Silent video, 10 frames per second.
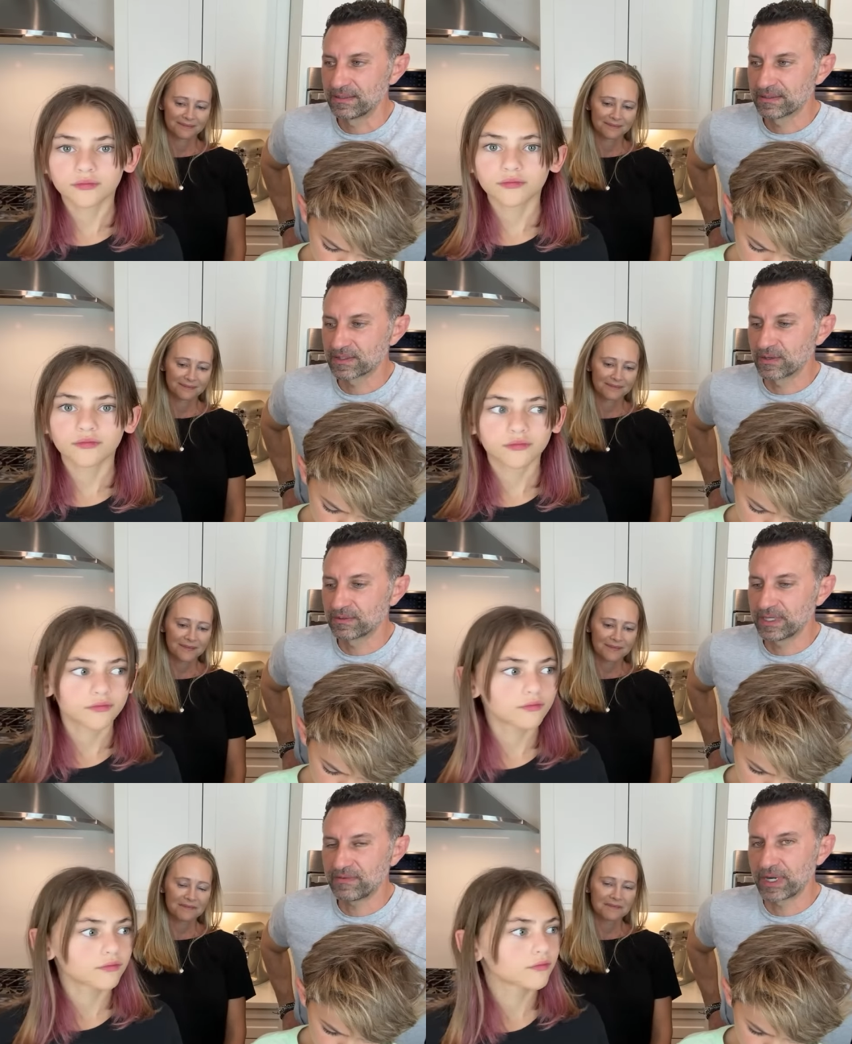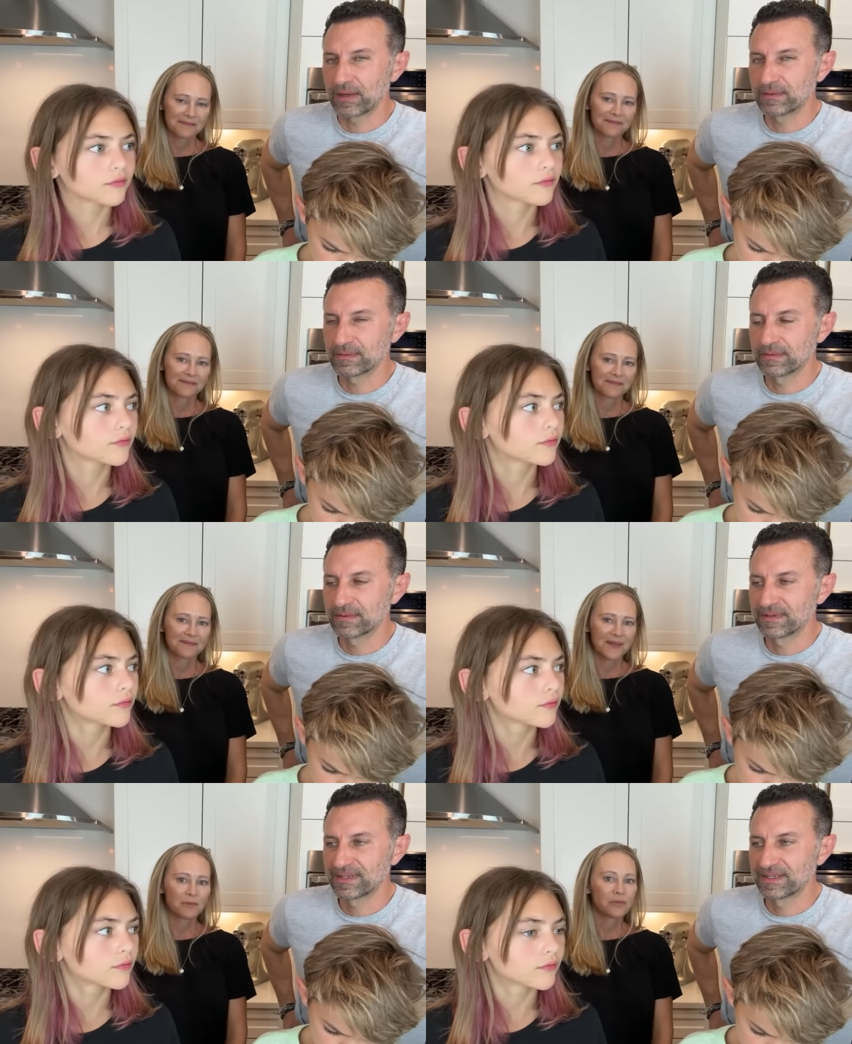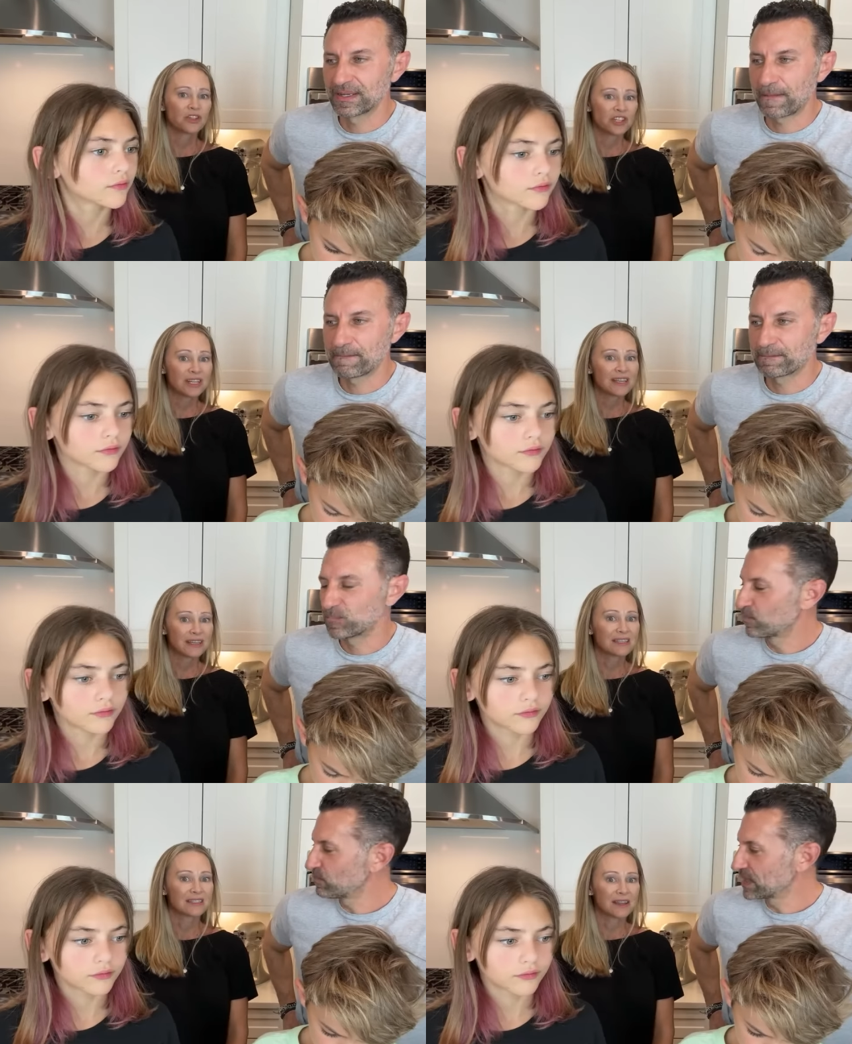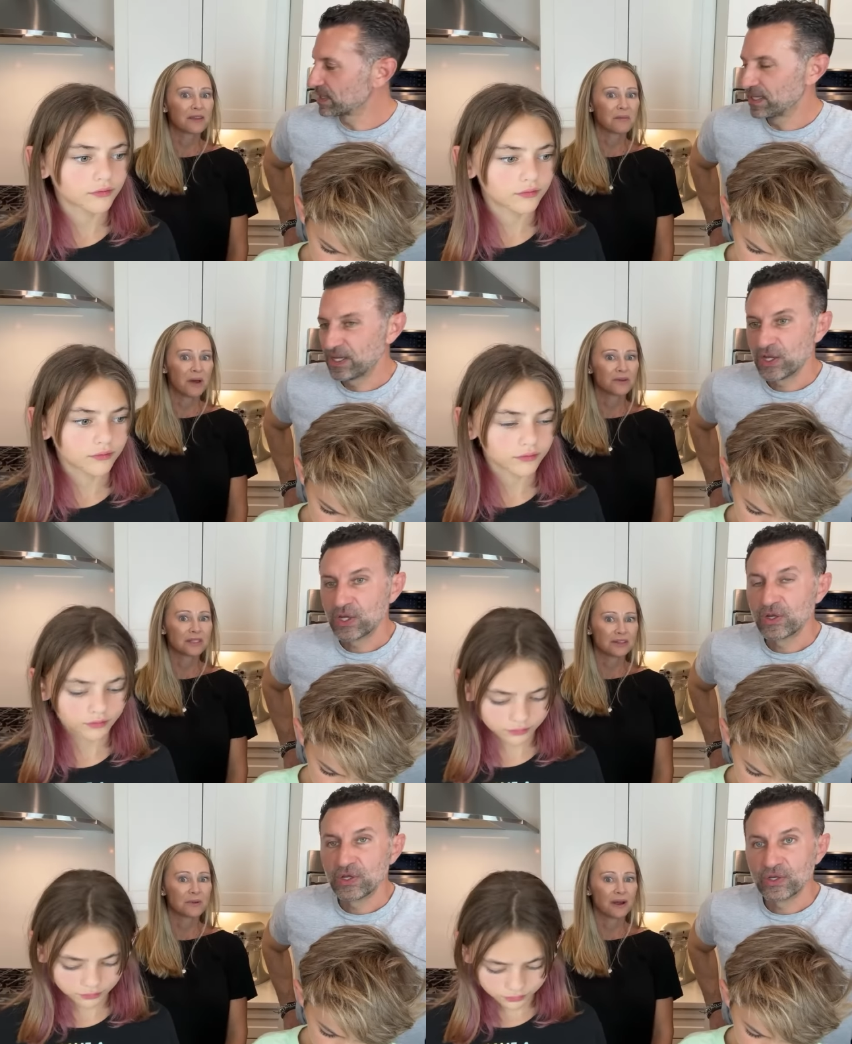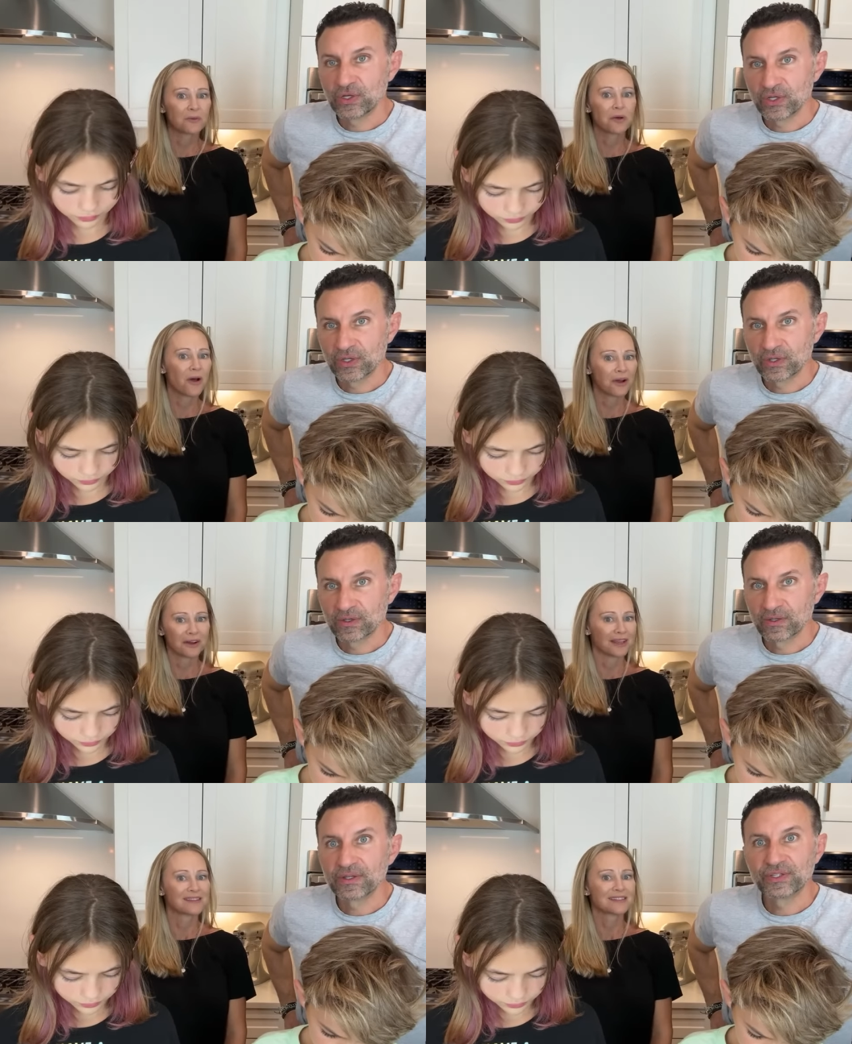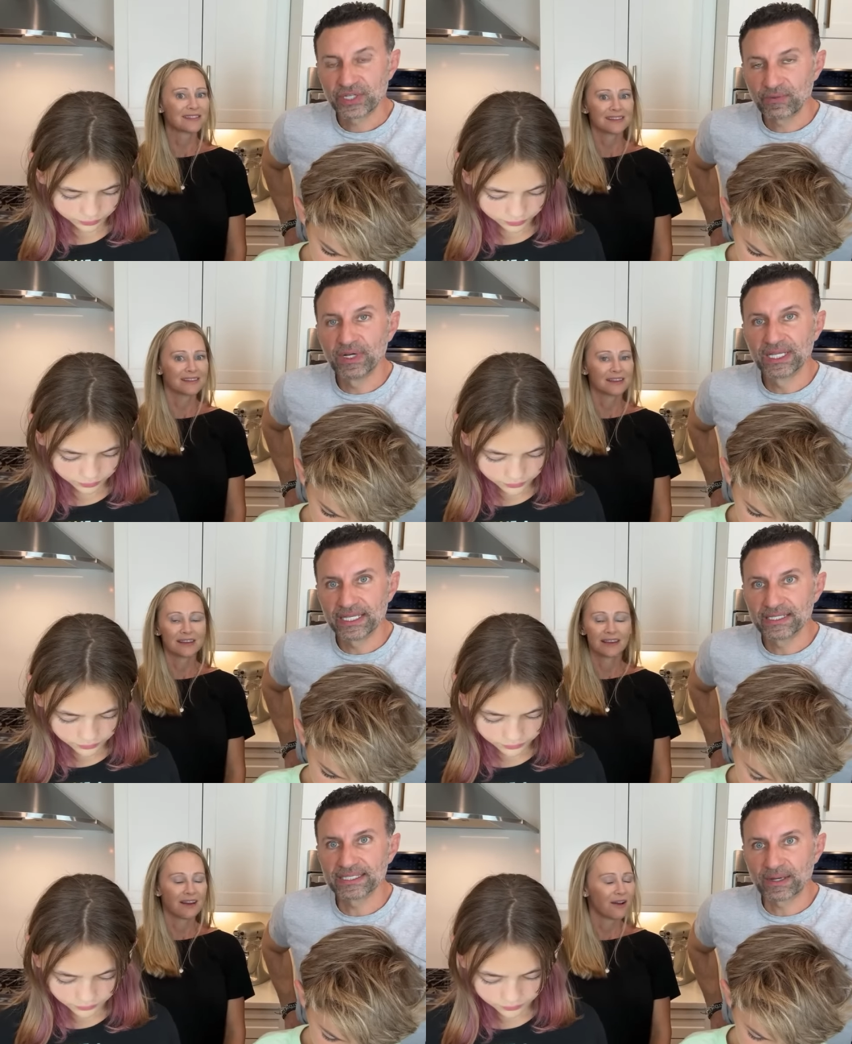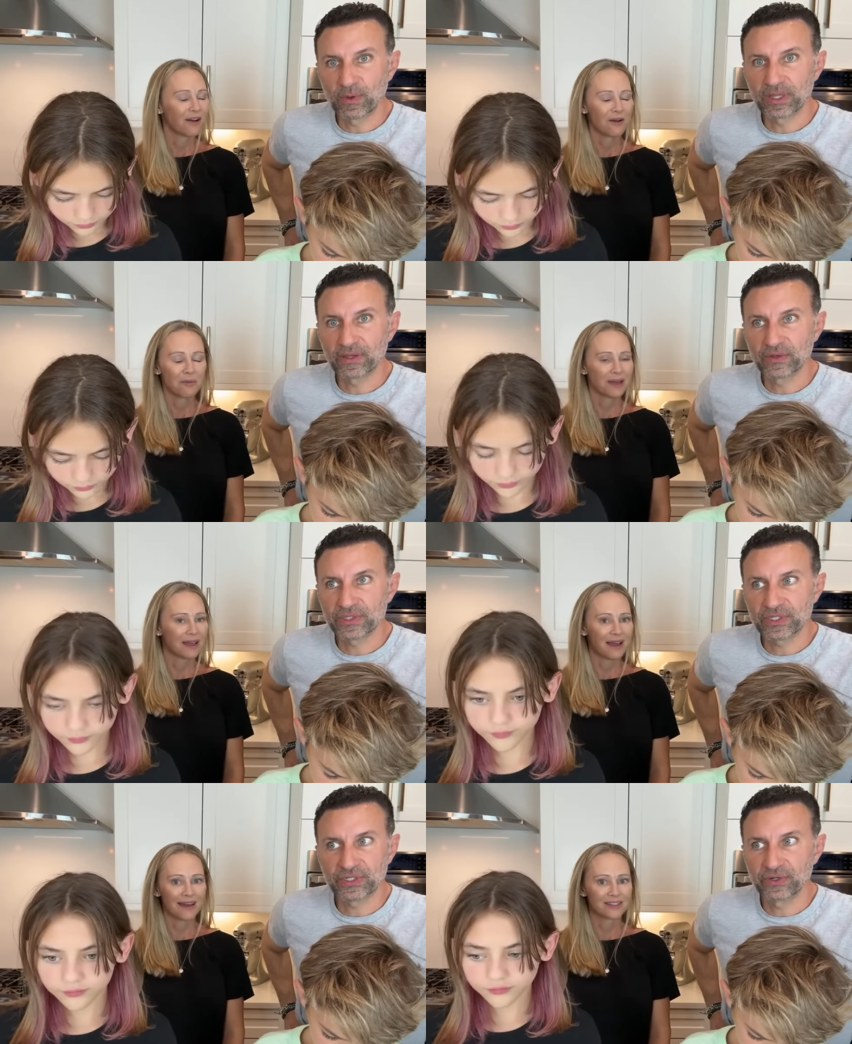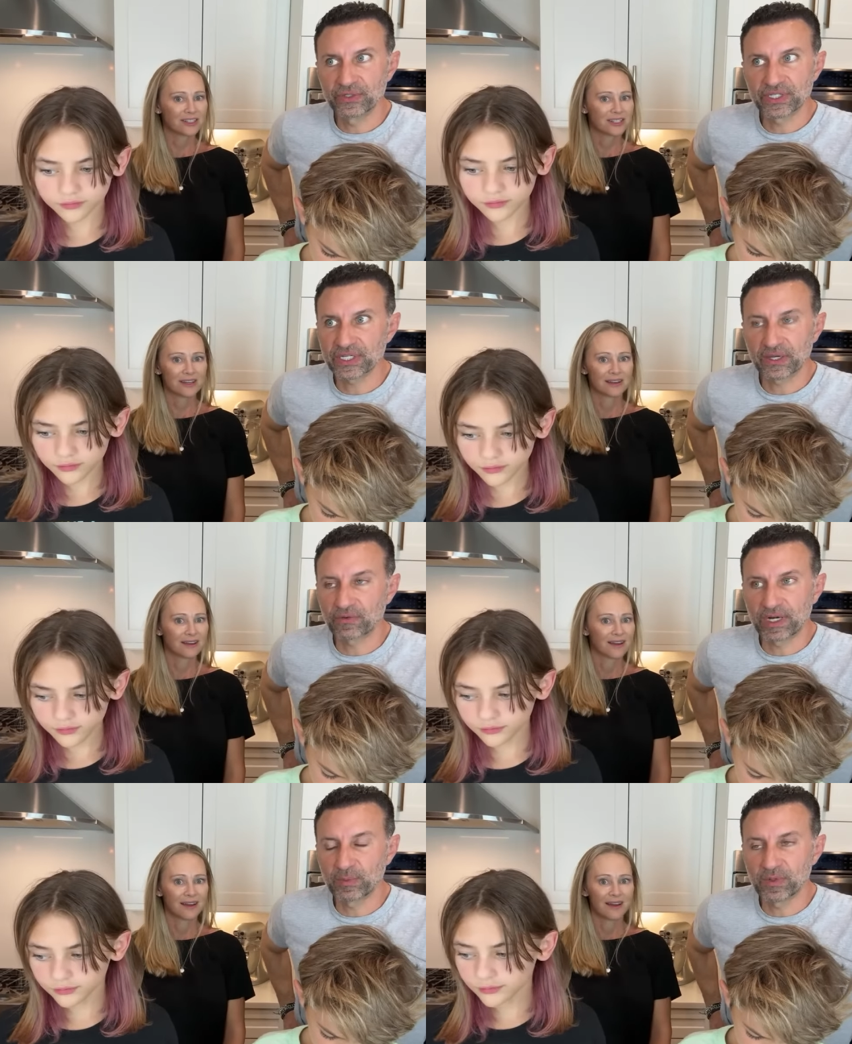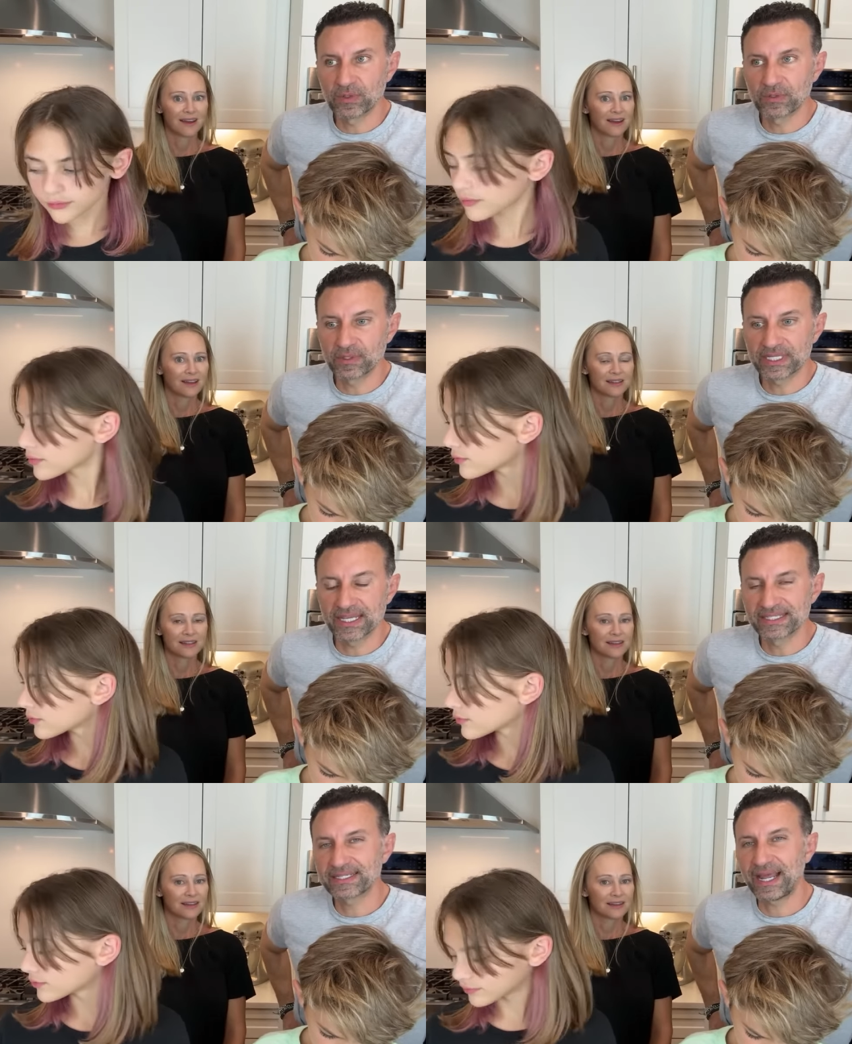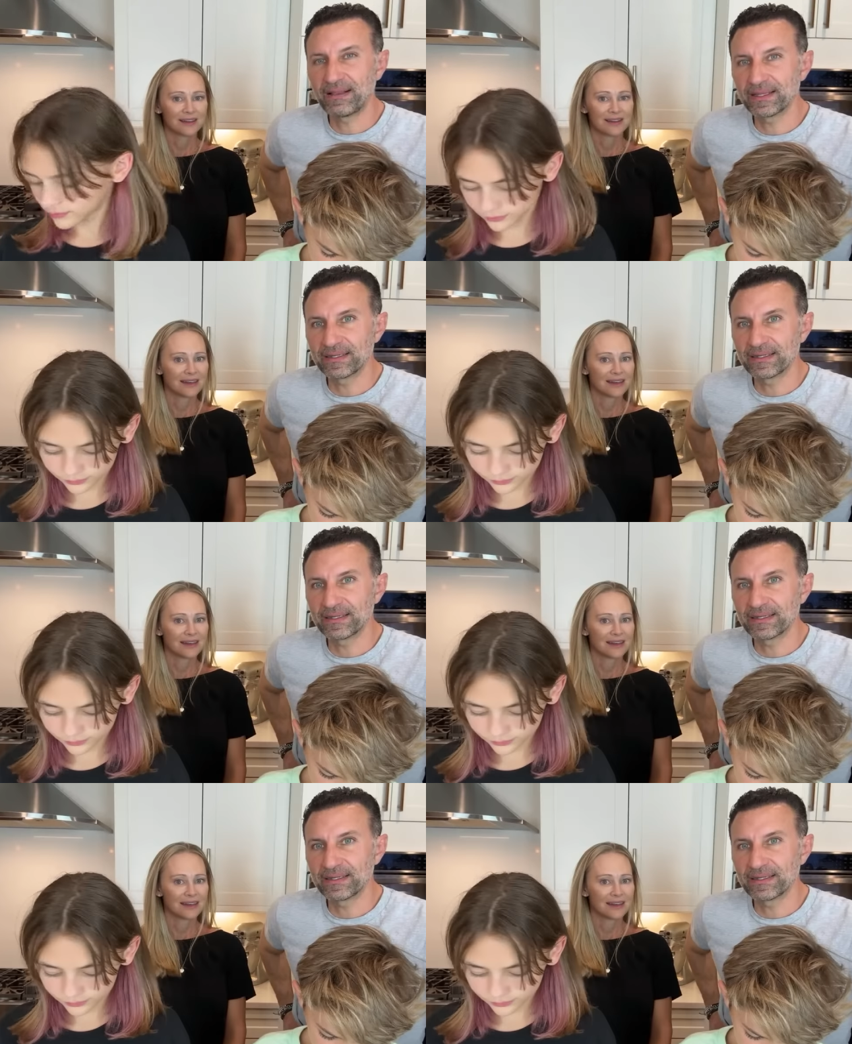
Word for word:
Speaker 1: So you never know.
Speaker 2: But she is the most incredible artist.
Speaker 1: She really is like one of oh those true, just incredible. It, it's talent.